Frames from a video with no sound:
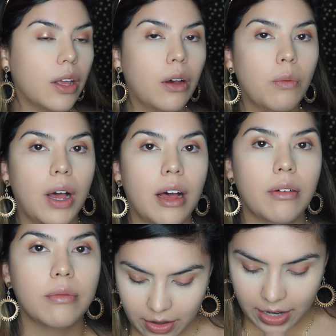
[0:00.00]
Oh
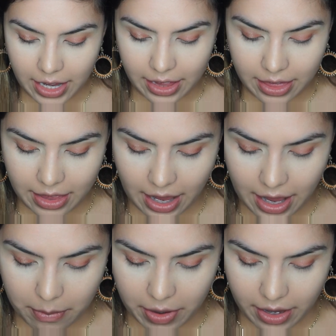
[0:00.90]
wow, look at
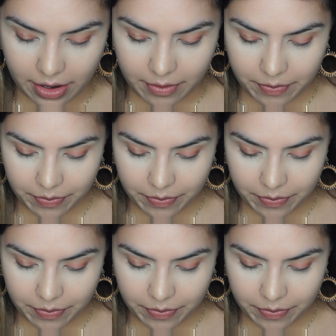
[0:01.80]
that, man.